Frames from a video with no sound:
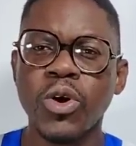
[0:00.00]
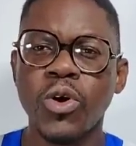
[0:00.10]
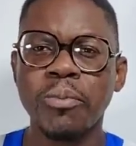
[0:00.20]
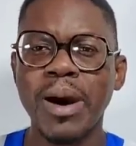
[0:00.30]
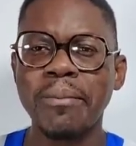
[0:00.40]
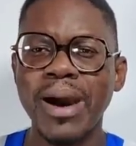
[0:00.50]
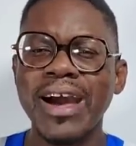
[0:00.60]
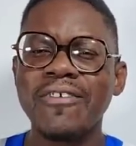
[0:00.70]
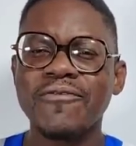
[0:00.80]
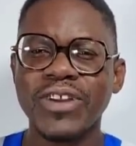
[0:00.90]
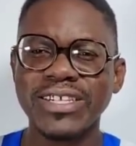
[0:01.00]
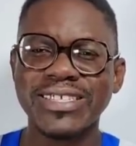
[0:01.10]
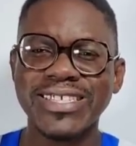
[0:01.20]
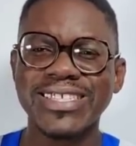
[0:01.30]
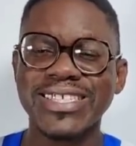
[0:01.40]
Mama
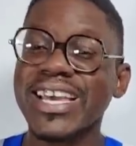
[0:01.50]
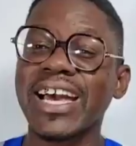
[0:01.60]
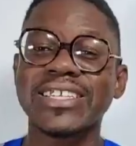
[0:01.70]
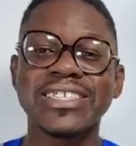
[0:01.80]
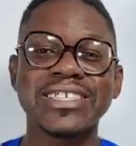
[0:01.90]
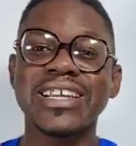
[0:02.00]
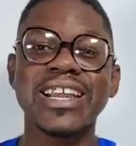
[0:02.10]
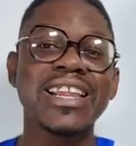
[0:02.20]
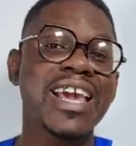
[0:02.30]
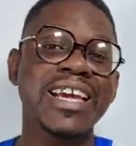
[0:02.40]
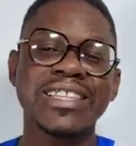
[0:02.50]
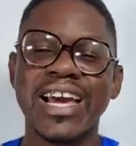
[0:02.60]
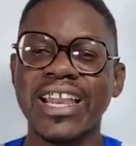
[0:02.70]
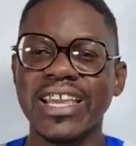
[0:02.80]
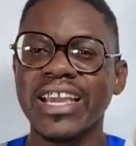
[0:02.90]
Francisca. She's really a
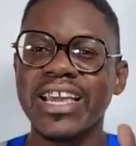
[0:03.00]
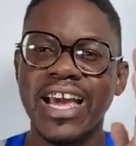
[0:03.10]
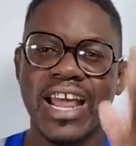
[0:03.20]
darling.